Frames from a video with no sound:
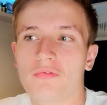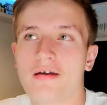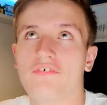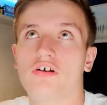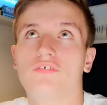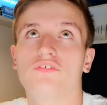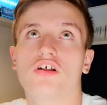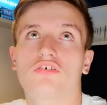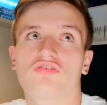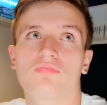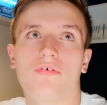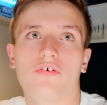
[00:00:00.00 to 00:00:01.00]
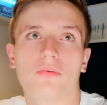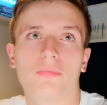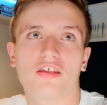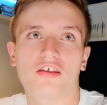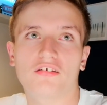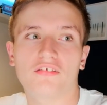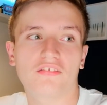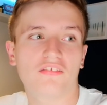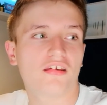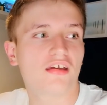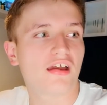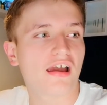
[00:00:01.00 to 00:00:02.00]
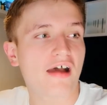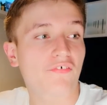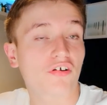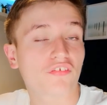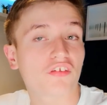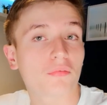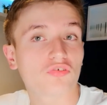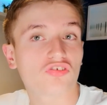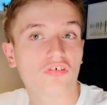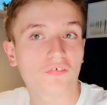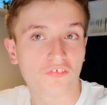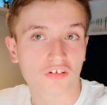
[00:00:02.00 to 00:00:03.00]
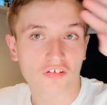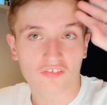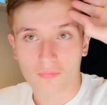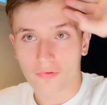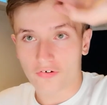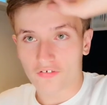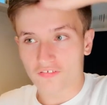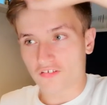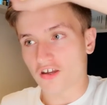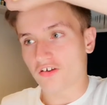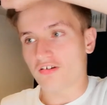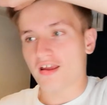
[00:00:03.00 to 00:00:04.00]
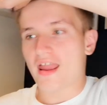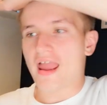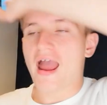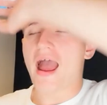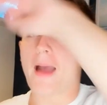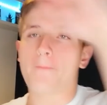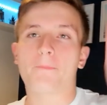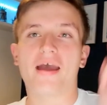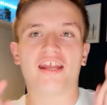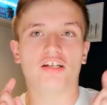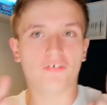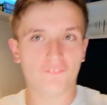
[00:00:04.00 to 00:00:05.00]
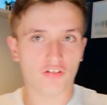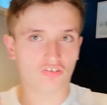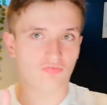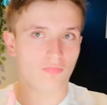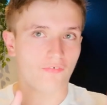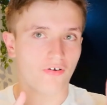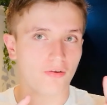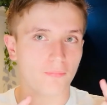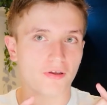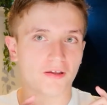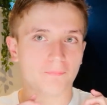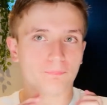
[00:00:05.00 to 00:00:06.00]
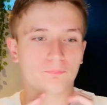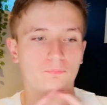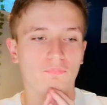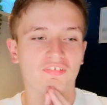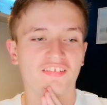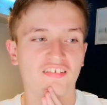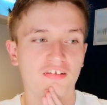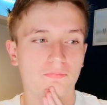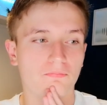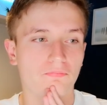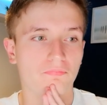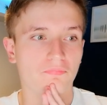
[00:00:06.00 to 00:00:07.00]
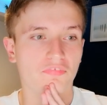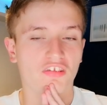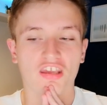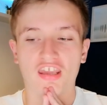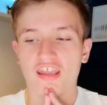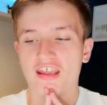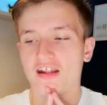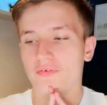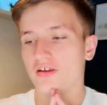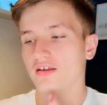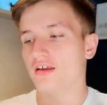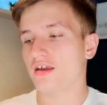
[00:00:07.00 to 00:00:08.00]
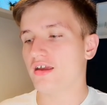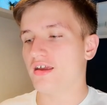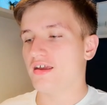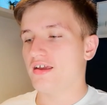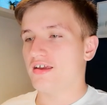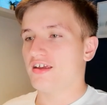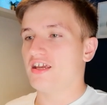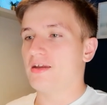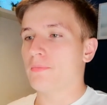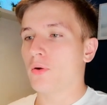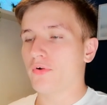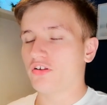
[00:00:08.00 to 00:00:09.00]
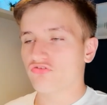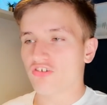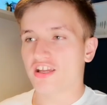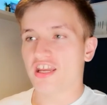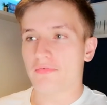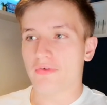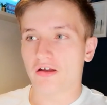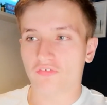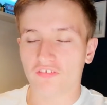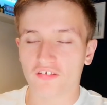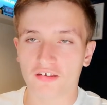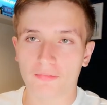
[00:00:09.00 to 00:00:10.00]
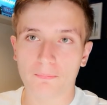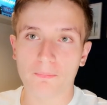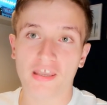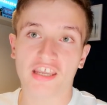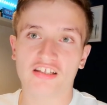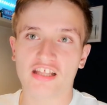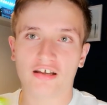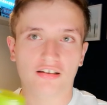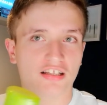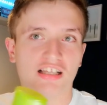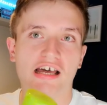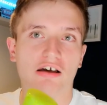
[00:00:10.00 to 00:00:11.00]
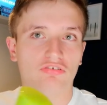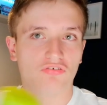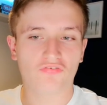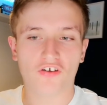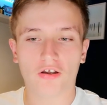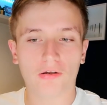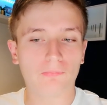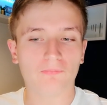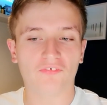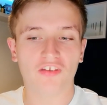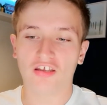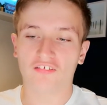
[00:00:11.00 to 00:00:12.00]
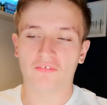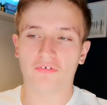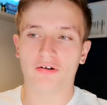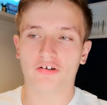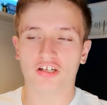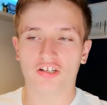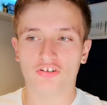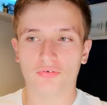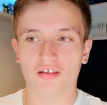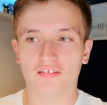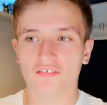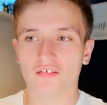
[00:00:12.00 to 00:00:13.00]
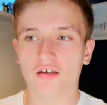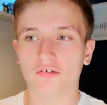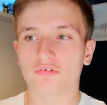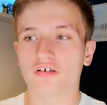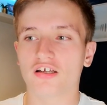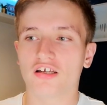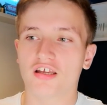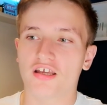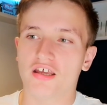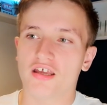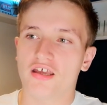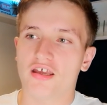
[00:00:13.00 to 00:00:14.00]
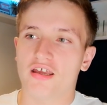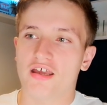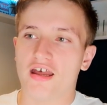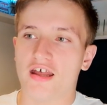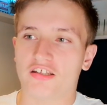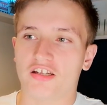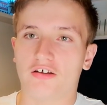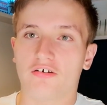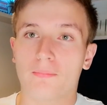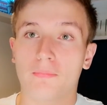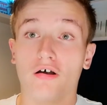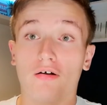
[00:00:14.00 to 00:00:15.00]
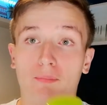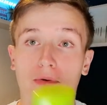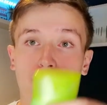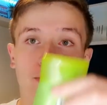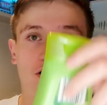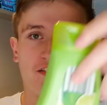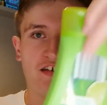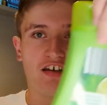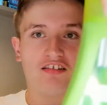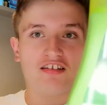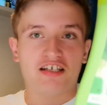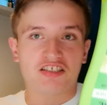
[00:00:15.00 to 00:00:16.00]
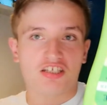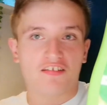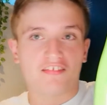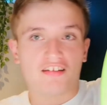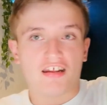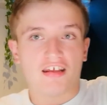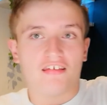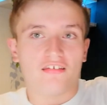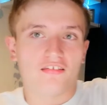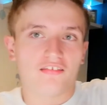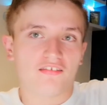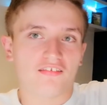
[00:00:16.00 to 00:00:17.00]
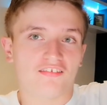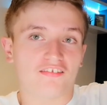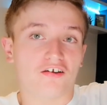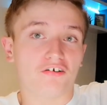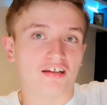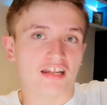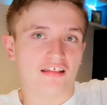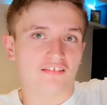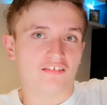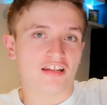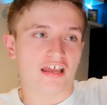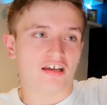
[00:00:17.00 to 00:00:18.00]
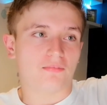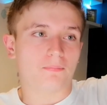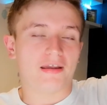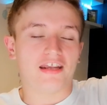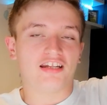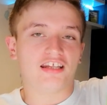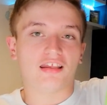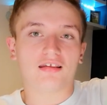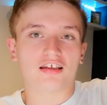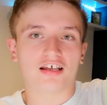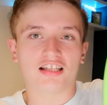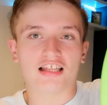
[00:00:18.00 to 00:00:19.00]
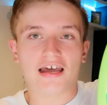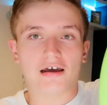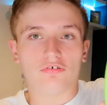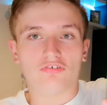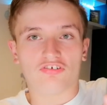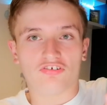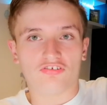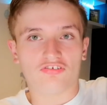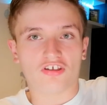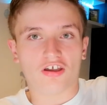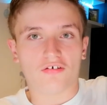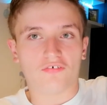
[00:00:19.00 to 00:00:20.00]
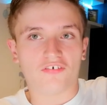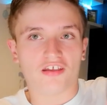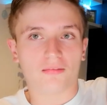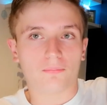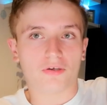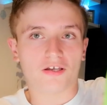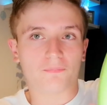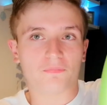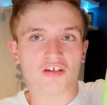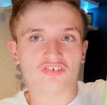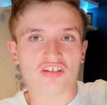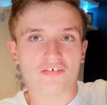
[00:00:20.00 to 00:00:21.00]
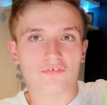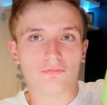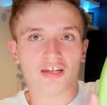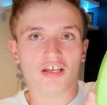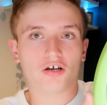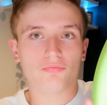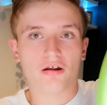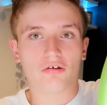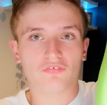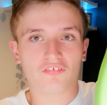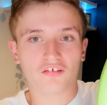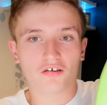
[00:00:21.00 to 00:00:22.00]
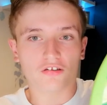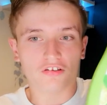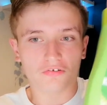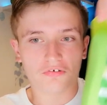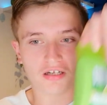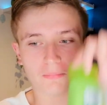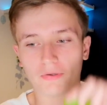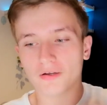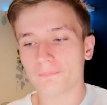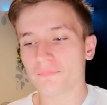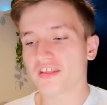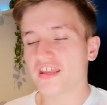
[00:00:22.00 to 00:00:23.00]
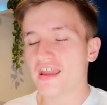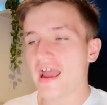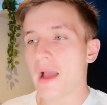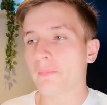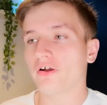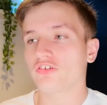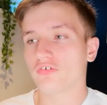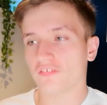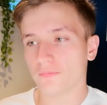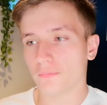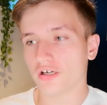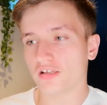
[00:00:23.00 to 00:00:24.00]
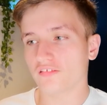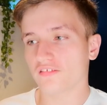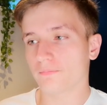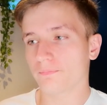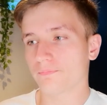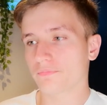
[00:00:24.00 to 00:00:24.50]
whether I'll vlog tomorrow because I've got so much stuff to do tomorrow, so I might not vlog tomorrow, but we'll see. Anyway. Um, but we'll try and get around to making that cloud foam thing. So I really want to do it. So I don't know. But I bought the conditioner today so that so that I can make the cloud dough thing. But I just never really got around to doing it. But I will do it at some point.